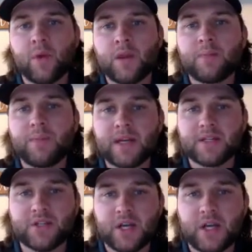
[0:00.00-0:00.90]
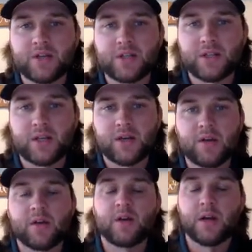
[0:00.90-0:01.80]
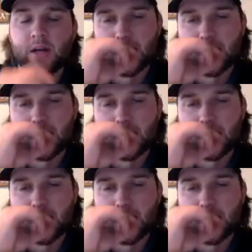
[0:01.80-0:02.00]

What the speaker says: of the biggest changes here